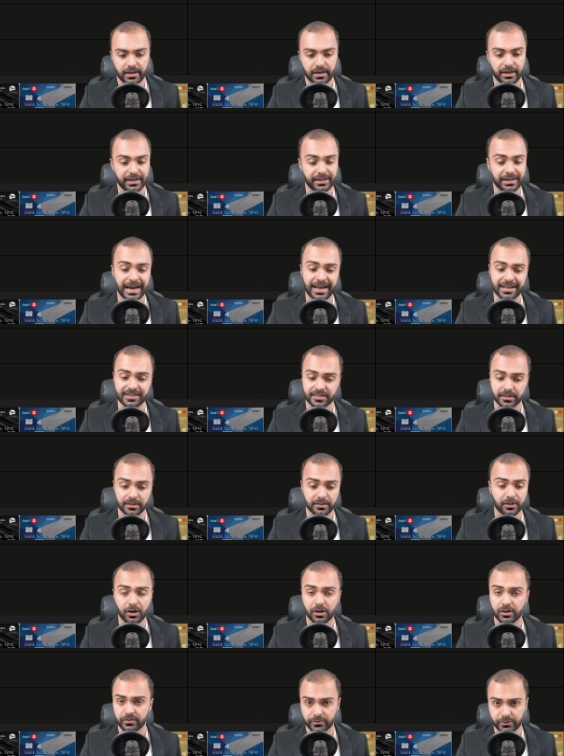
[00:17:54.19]
It has a
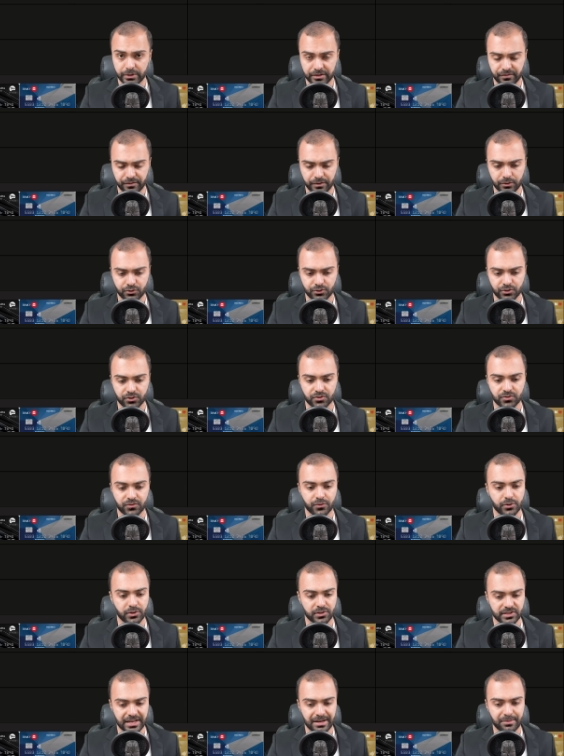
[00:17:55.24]
lot of great features. For
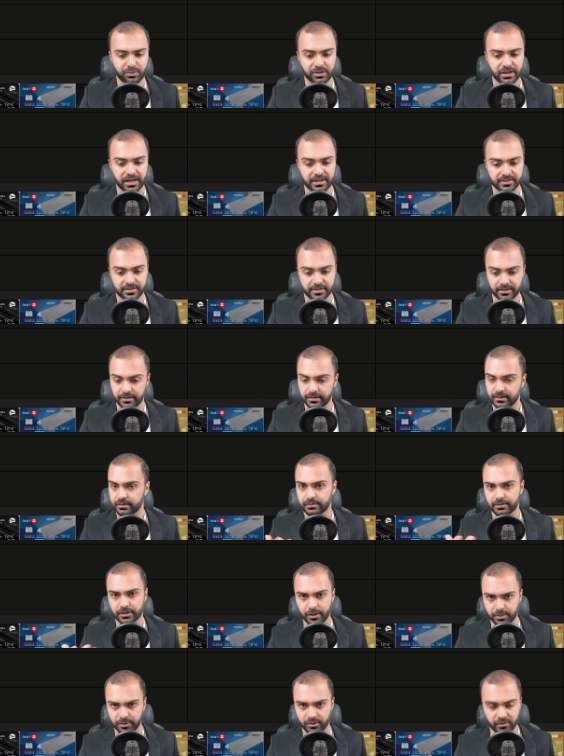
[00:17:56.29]
example, it has a
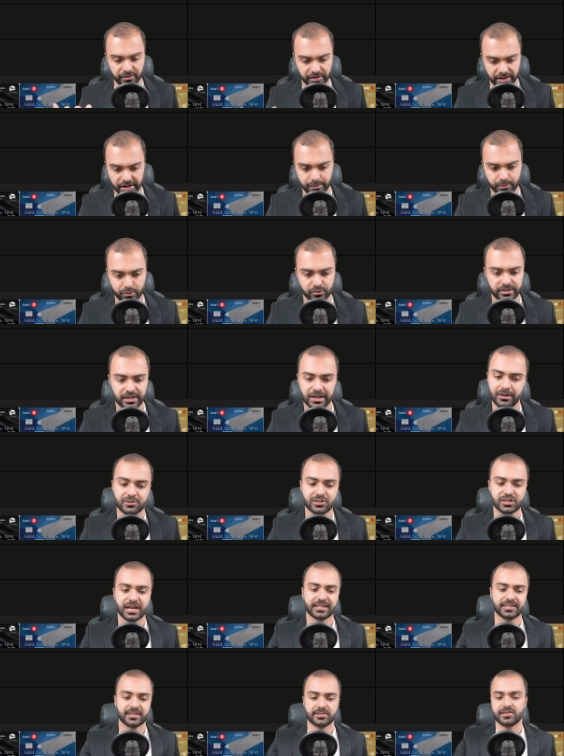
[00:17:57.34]
couple of airport lounge
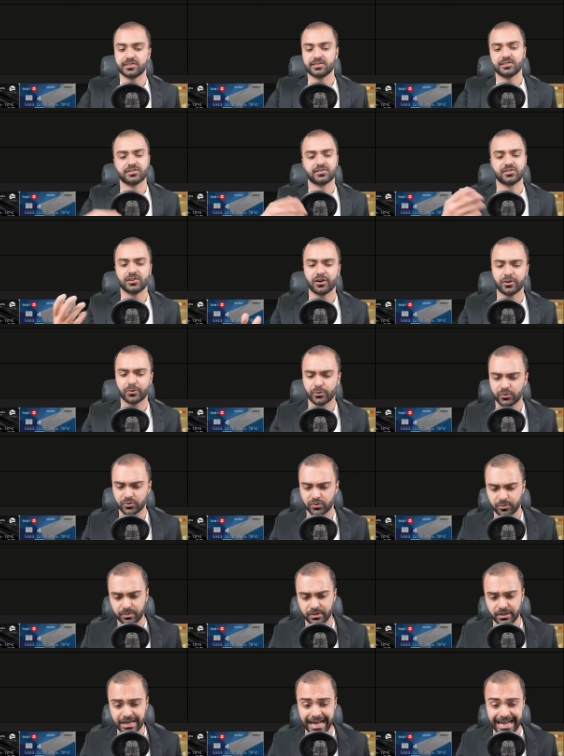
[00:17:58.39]
accesses. It's not going to
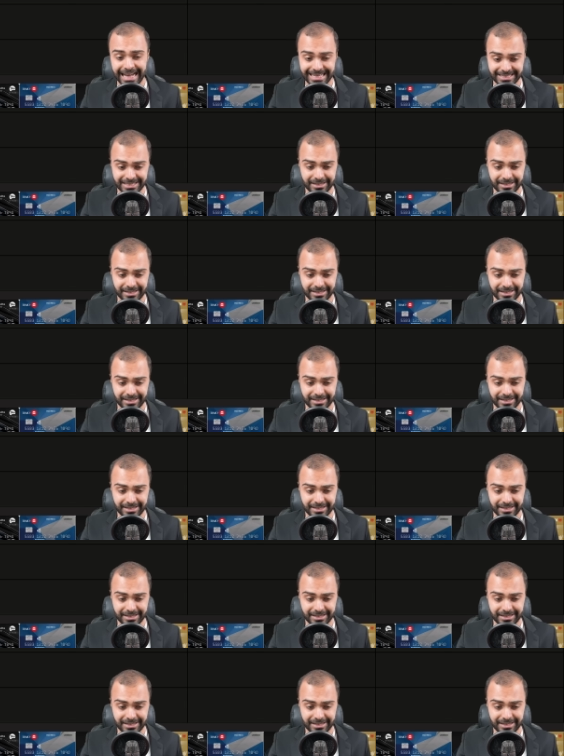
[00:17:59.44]
be as